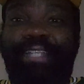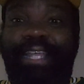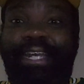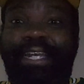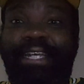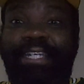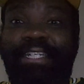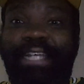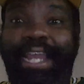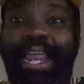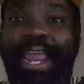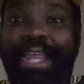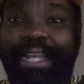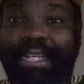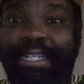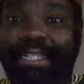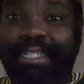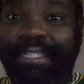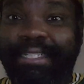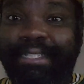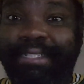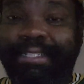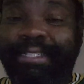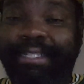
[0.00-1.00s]
had a
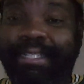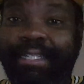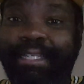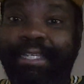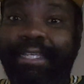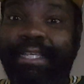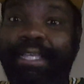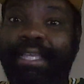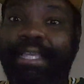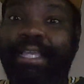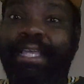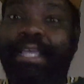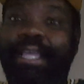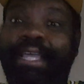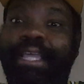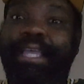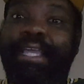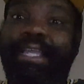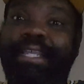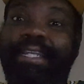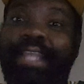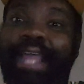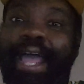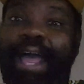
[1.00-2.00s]
chance.
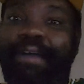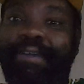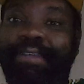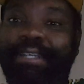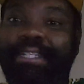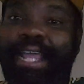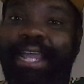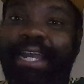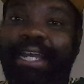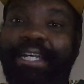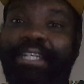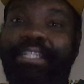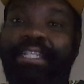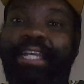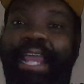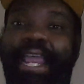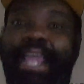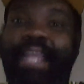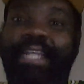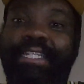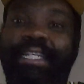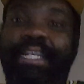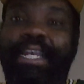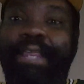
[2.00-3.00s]
Dallas had a
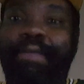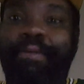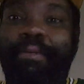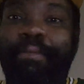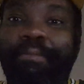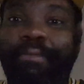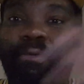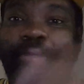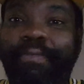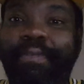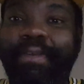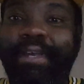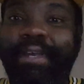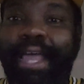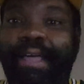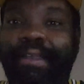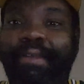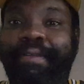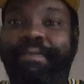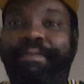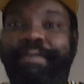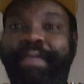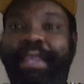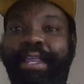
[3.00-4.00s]
chance, and they were moving
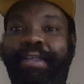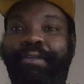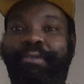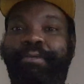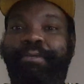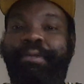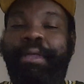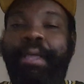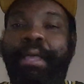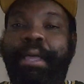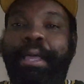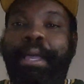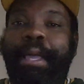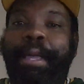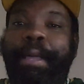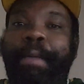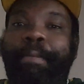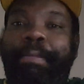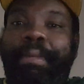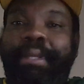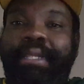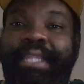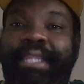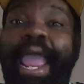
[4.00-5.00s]
down the field.
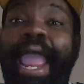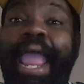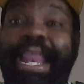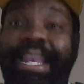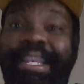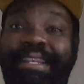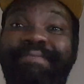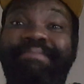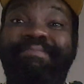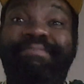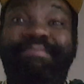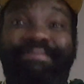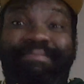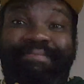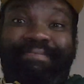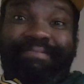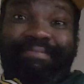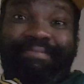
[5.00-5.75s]
But then